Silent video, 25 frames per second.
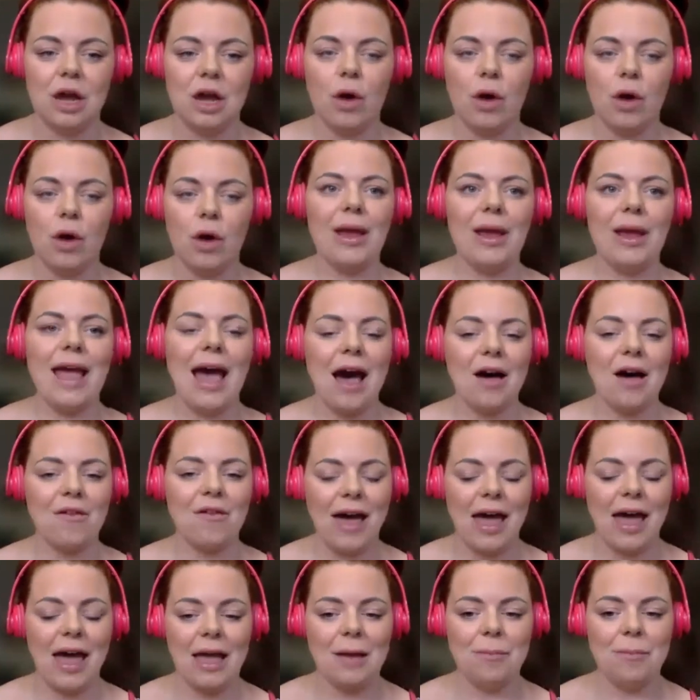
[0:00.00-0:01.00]
we have
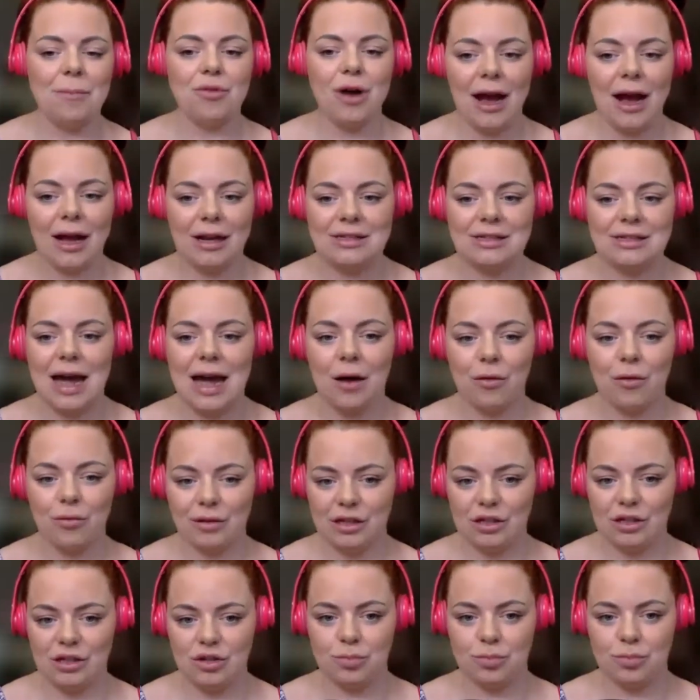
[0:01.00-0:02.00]
a brand
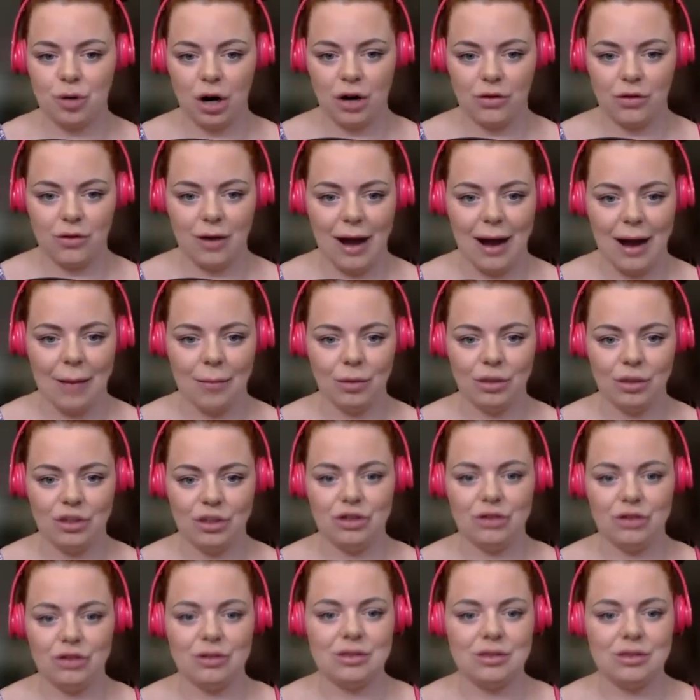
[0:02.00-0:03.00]
outreach program which
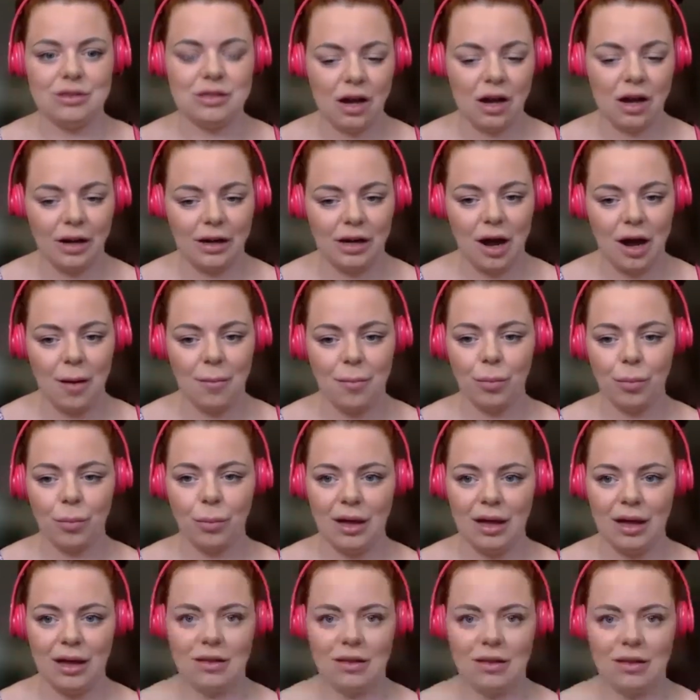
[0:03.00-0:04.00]
you can sign up
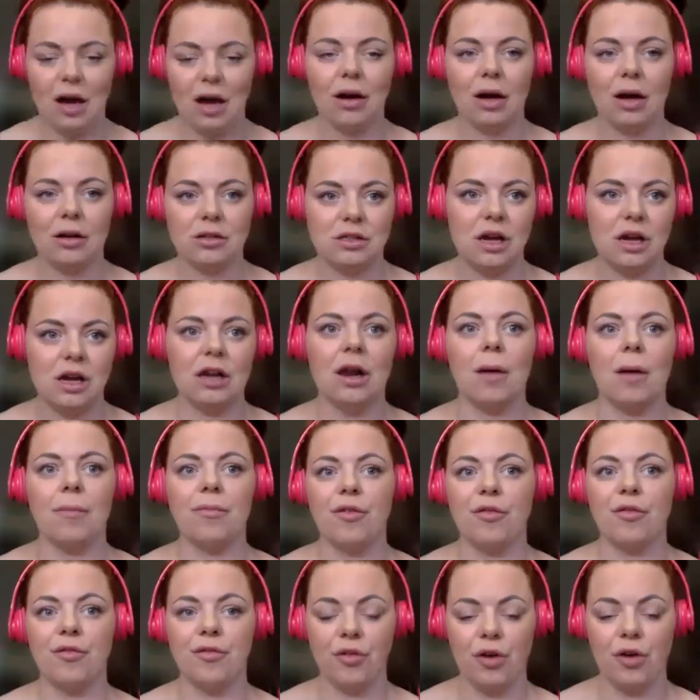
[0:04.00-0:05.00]

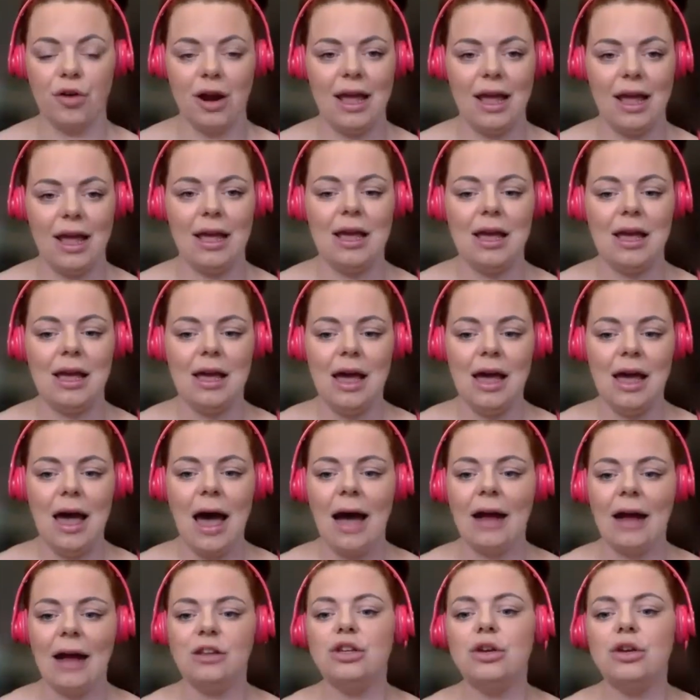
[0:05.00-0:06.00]
for free,
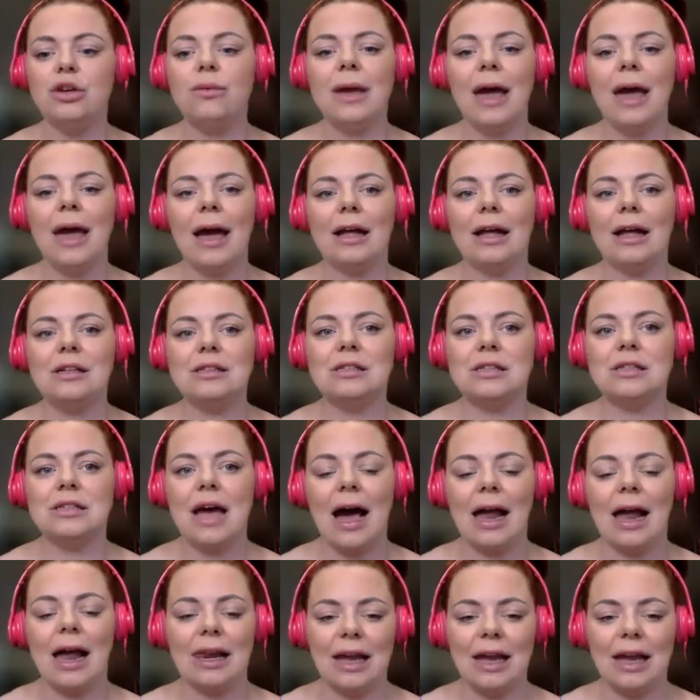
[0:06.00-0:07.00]
and you get
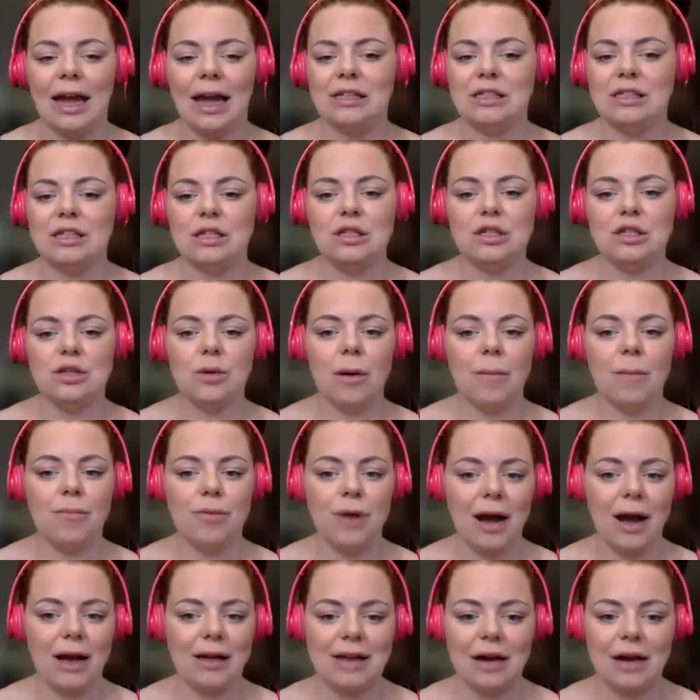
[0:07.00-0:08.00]
allocated to a
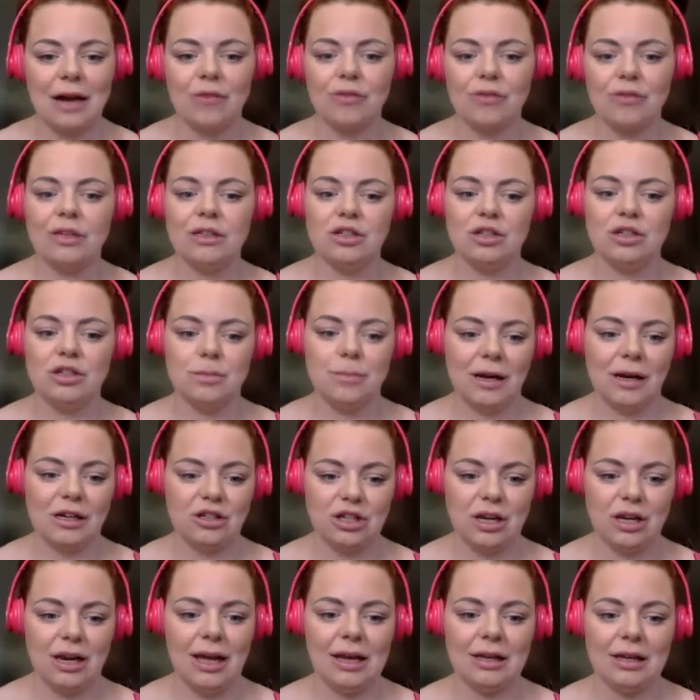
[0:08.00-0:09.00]
brand outreach
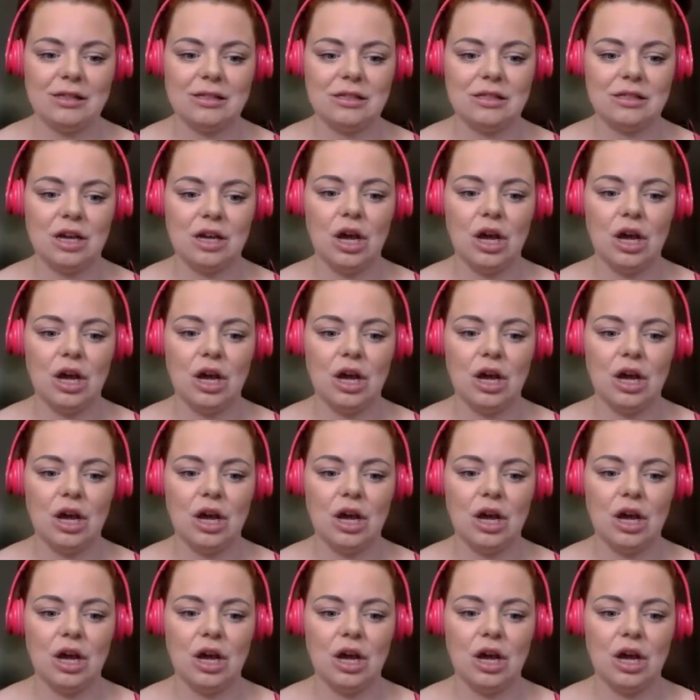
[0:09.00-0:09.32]
specialist